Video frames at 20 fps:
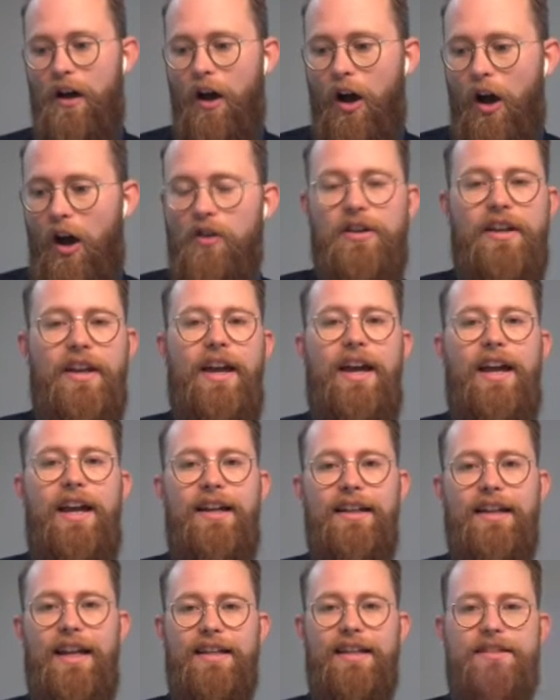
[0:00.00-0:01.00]

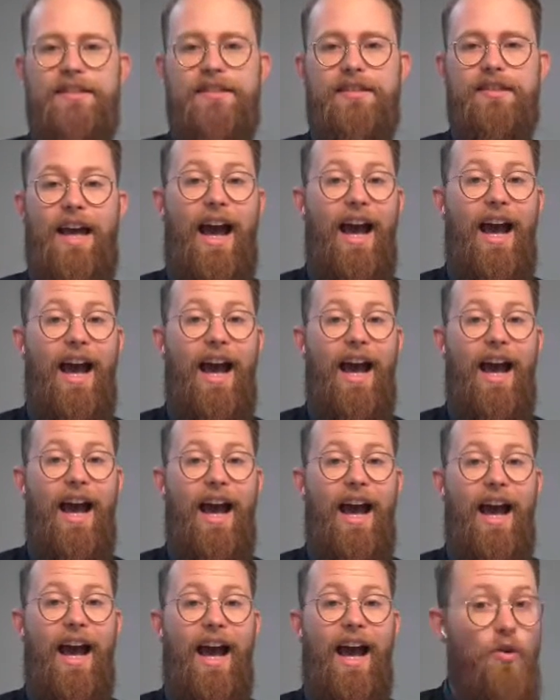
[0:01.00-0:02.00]
okay, let's add a
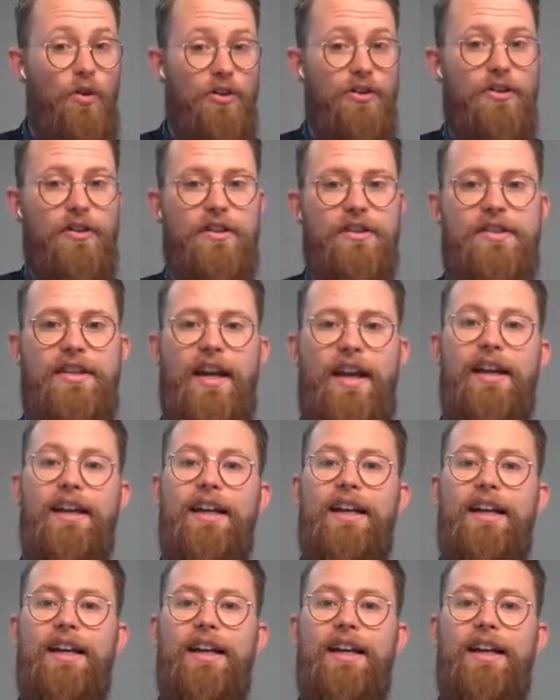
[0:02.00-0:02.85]
product, or you could say,